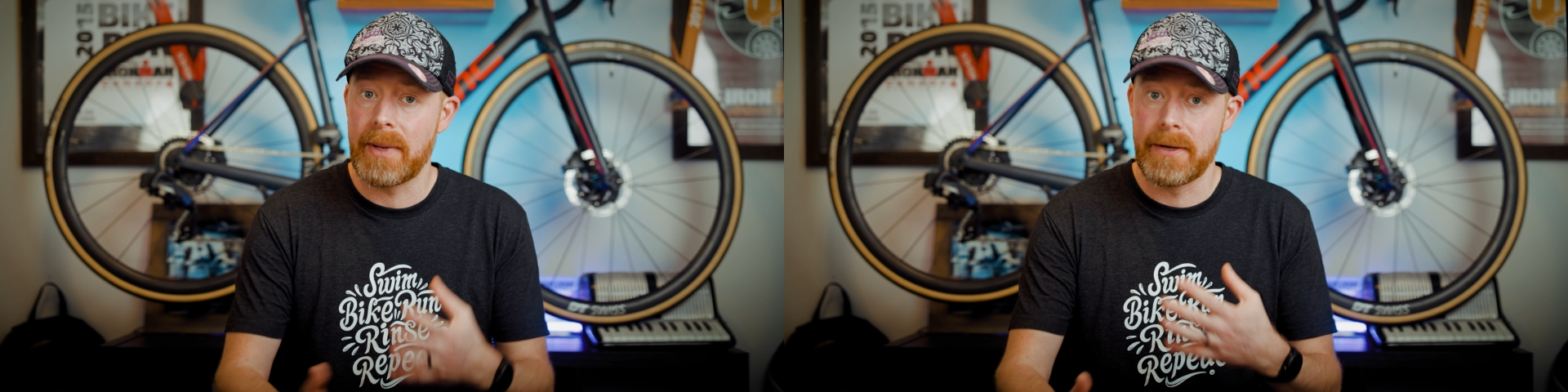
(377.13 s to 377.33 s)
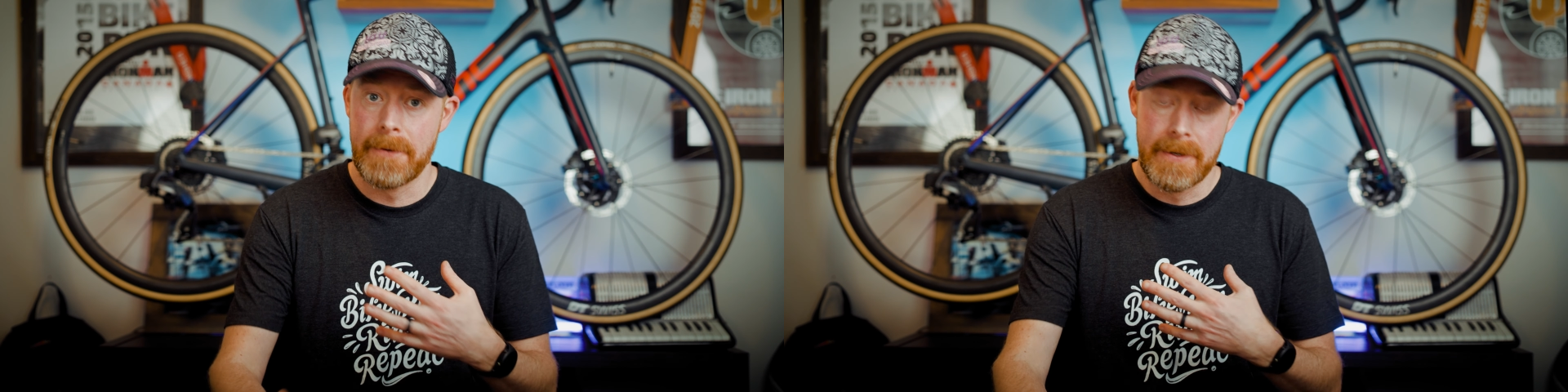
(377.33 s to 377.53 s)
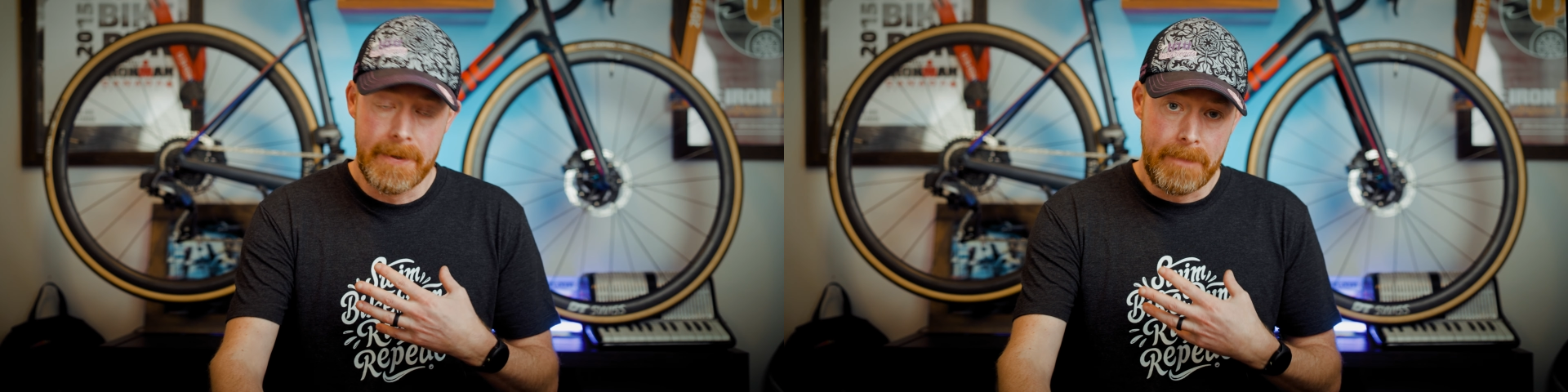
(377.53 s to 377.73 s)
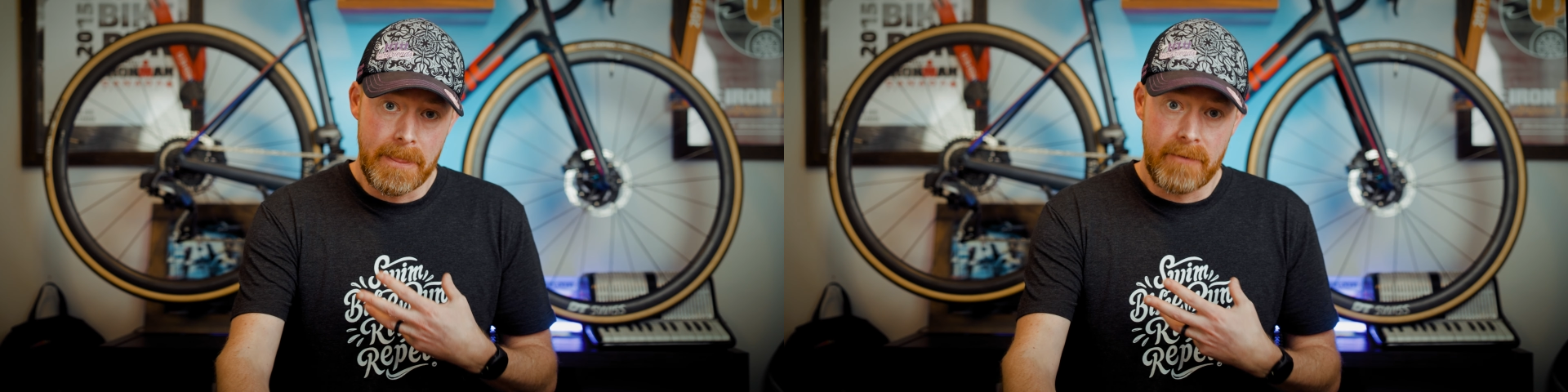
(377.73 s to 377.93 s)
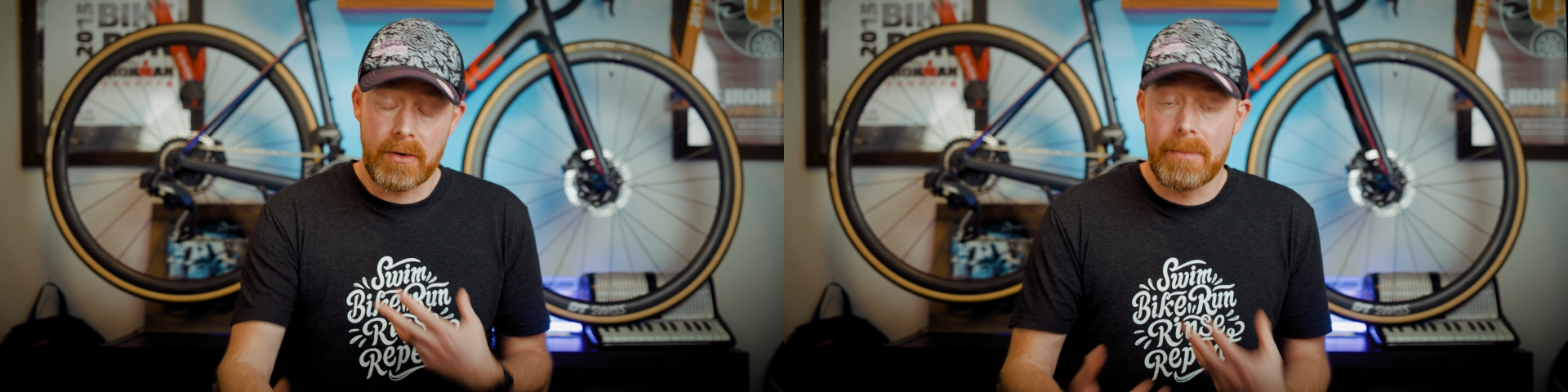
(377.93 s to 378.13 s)
but
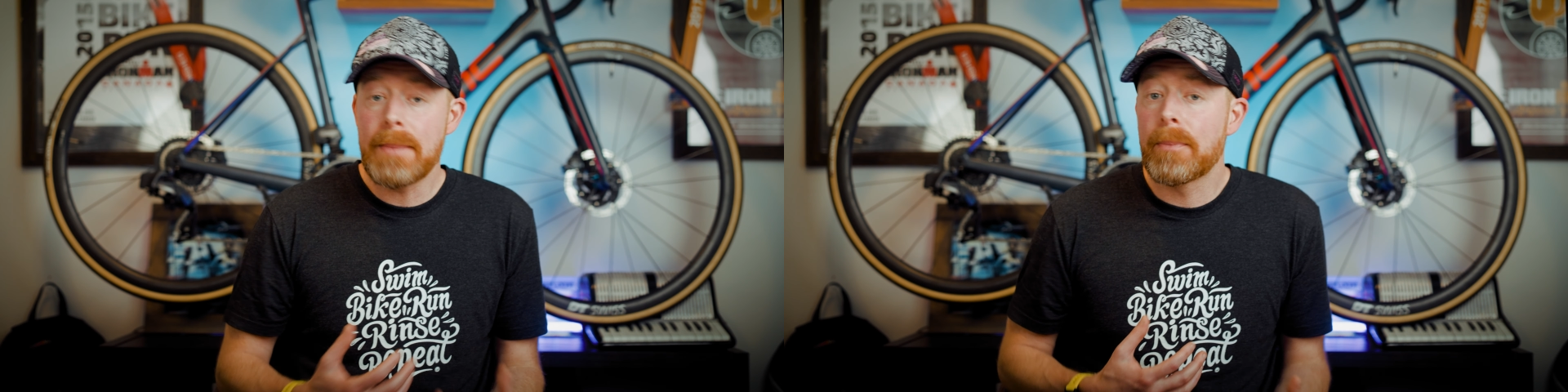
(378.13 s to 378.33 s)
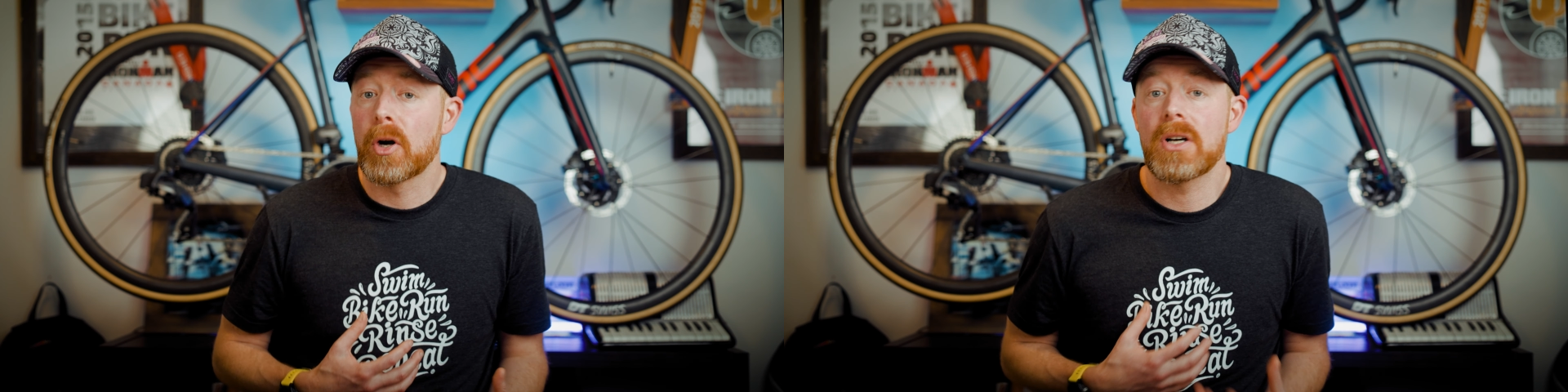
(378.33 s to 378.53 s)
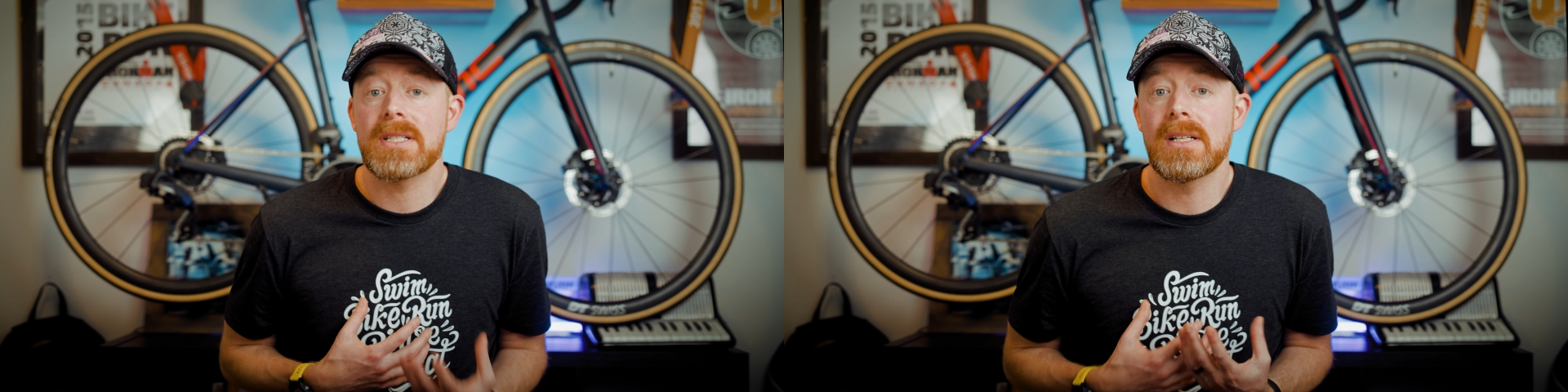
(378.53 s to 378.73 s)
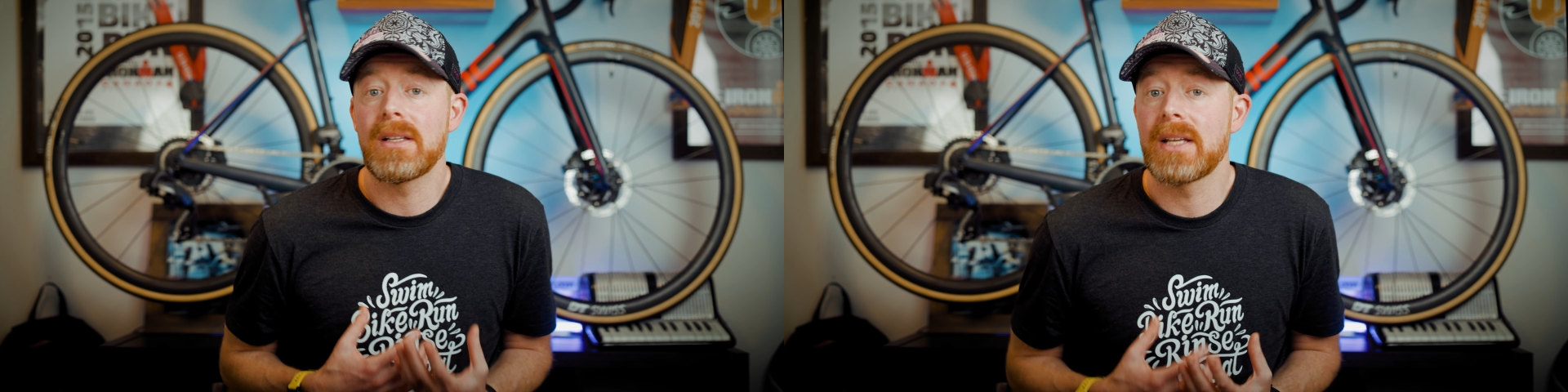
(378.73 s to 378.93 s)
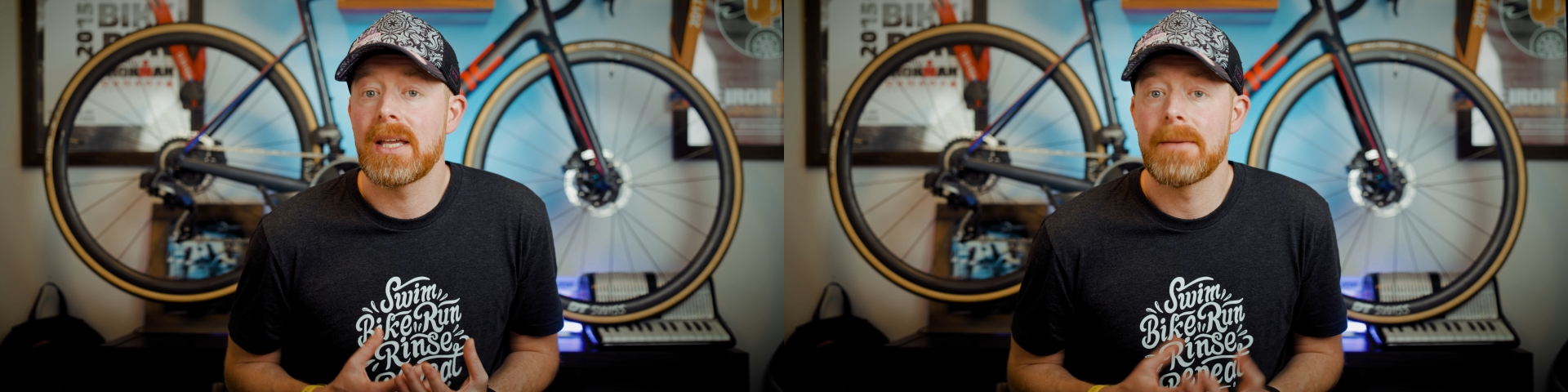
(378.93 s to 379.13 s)
for me
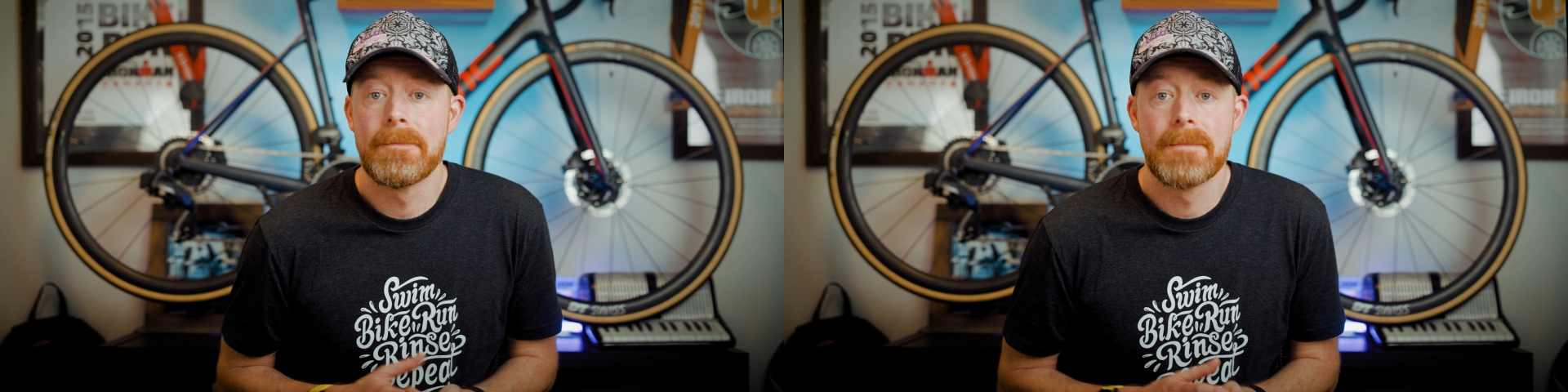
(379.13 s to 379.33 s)
personally,